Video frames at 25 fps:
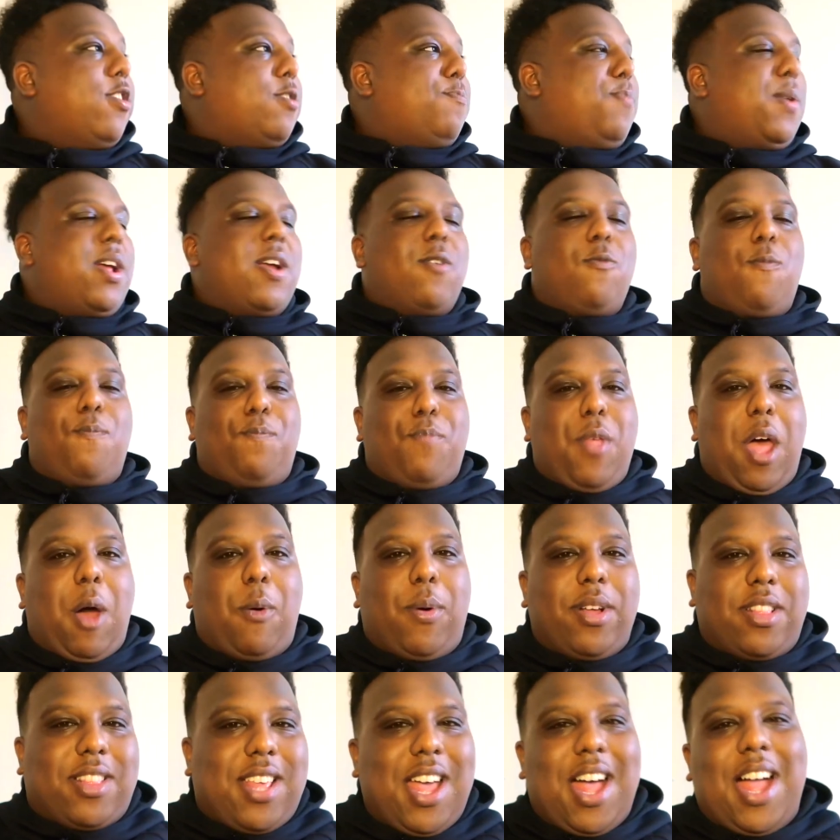split in
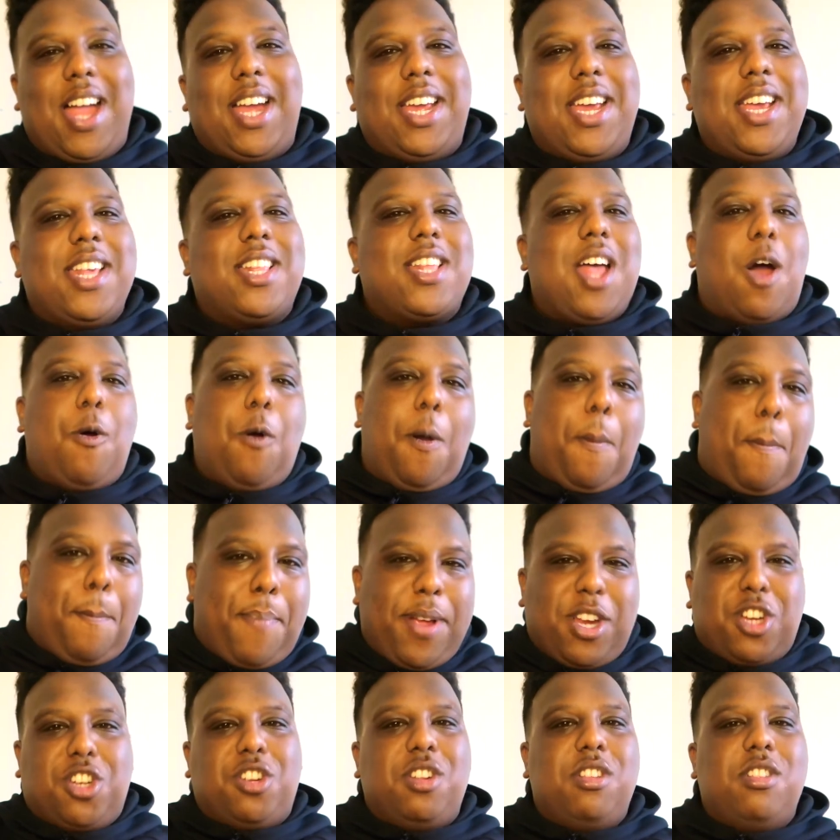our targets, our
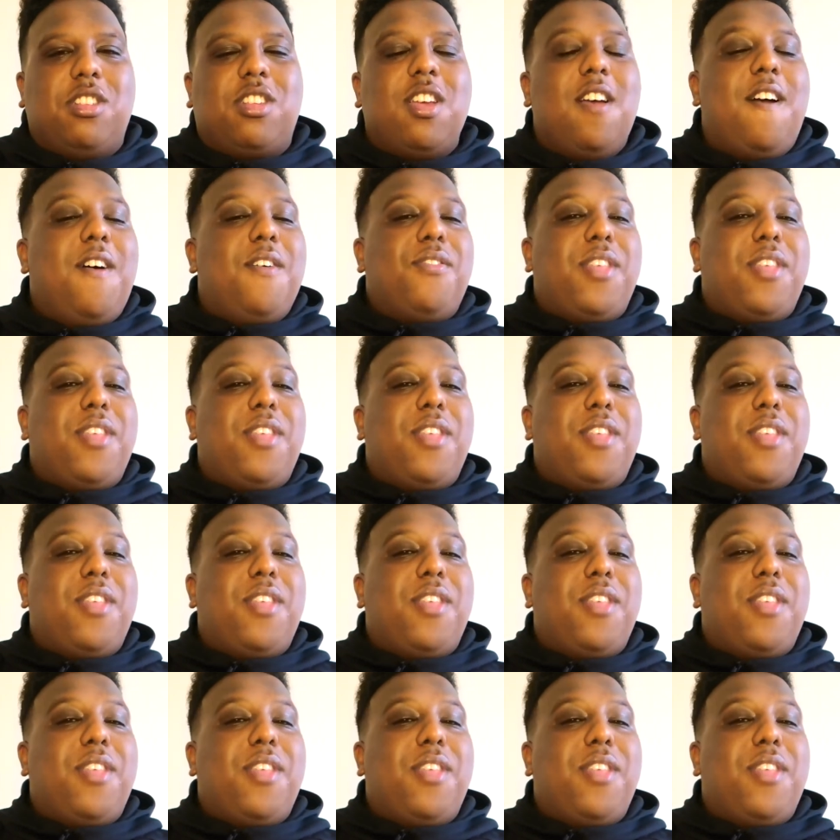ambitions.